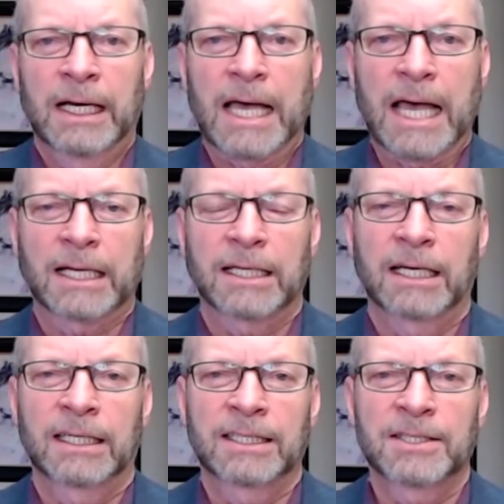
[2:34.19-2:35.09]
And
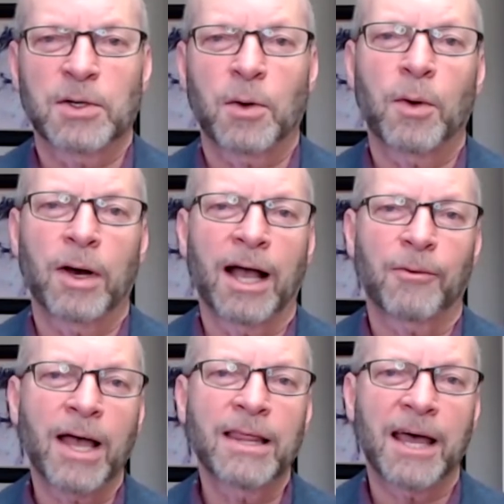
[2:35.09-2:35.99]
so I
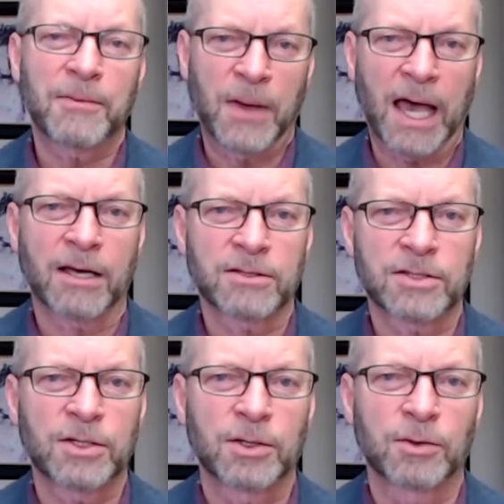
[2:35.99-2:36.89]
ran that
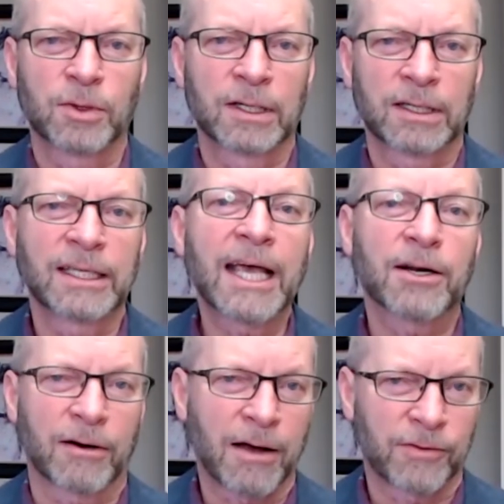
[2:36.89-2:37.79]
past you
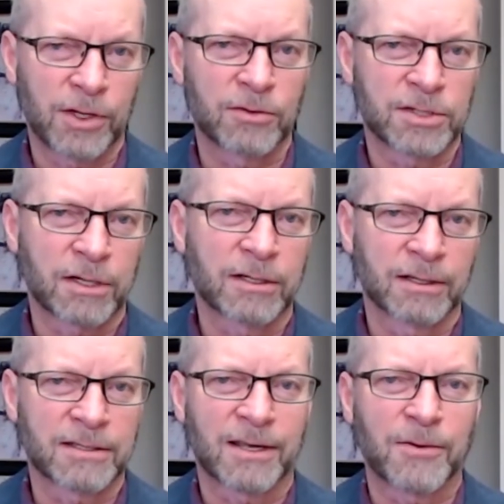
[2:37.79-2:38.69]
later after you'd started
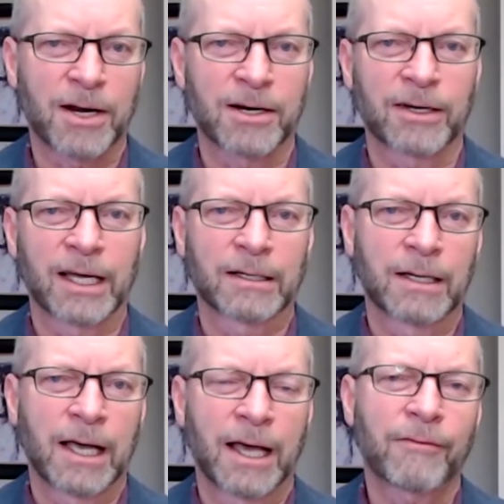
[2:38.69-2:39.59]
on Sunrider. And
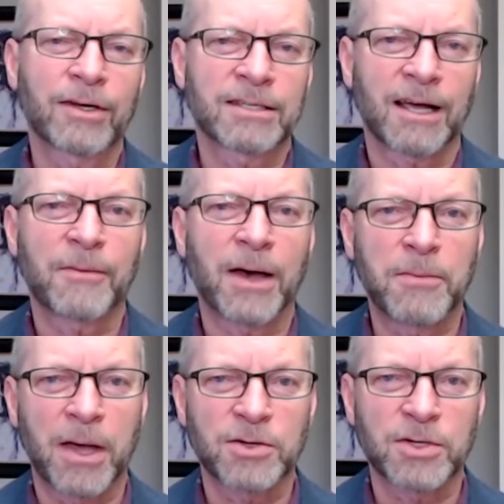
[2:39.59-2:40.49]
every time I
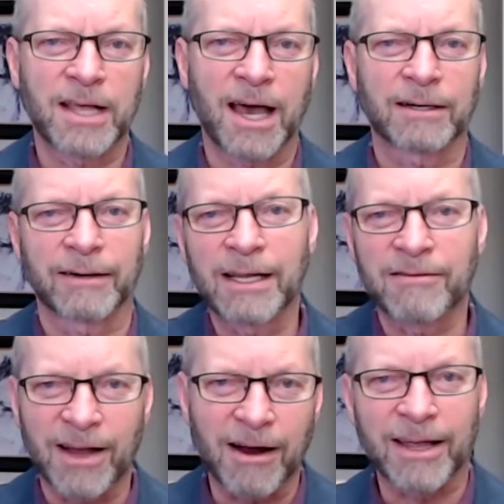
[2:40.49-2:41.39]
mentioned that or any
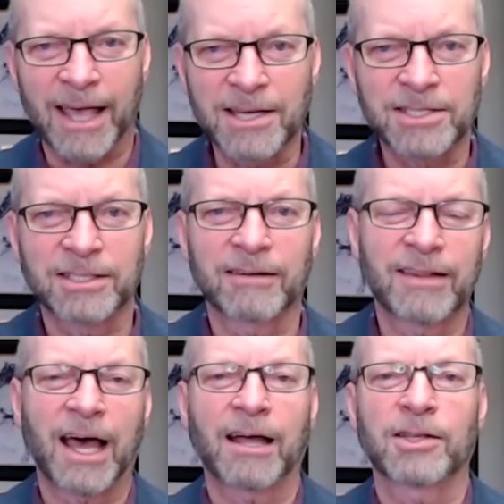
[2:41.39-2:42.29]
variation of
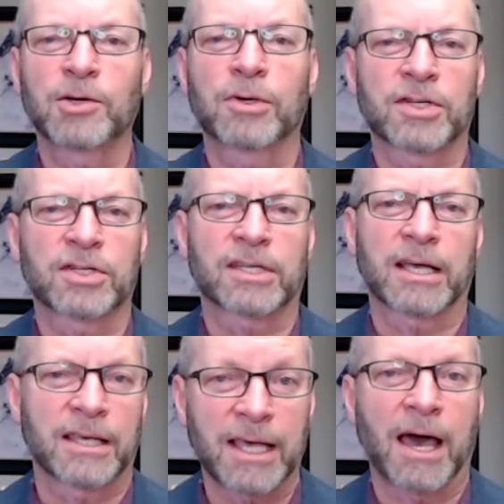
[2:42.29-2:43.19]
that, you were just
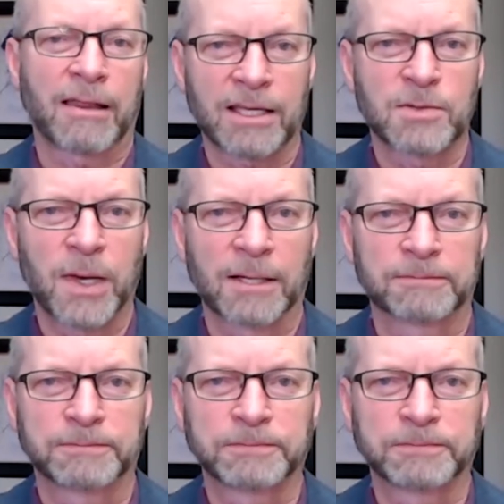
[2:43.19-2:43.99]
like, yeah, that's me.